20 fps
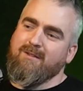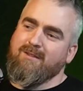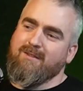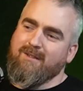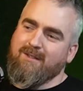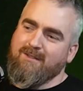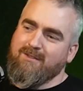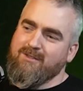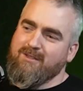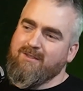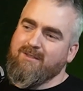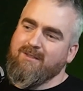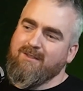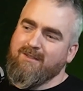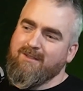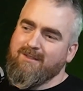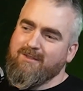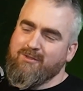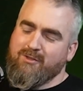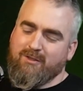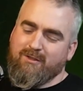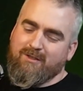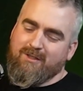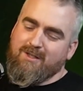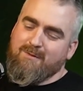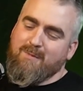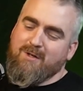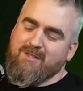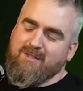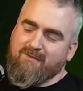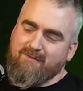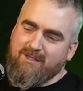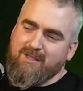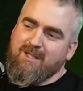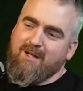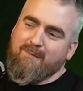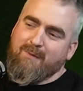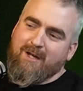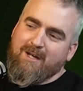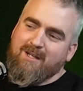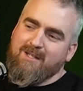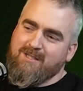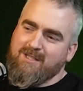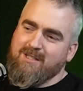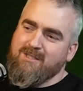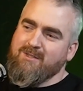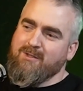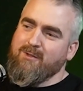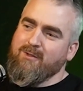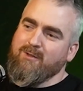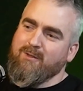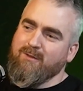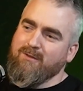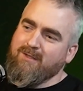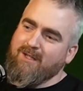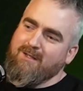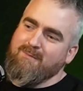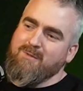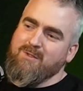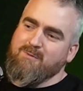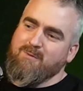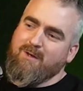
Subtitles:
Like, surely you must have seen apprentices through your time as